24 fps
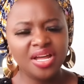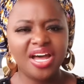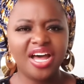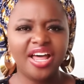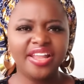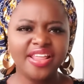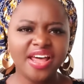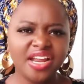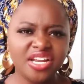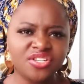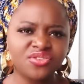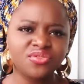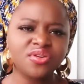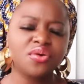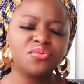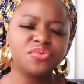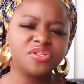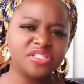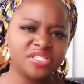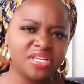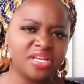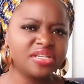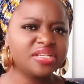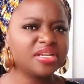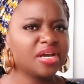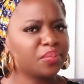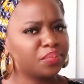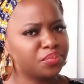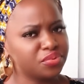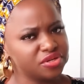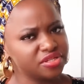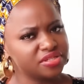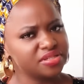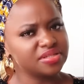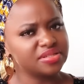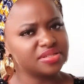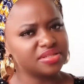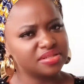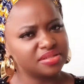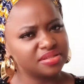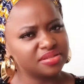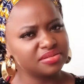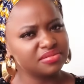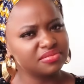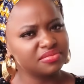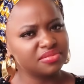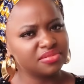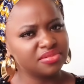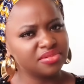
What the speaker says: And that is why we sing their praises.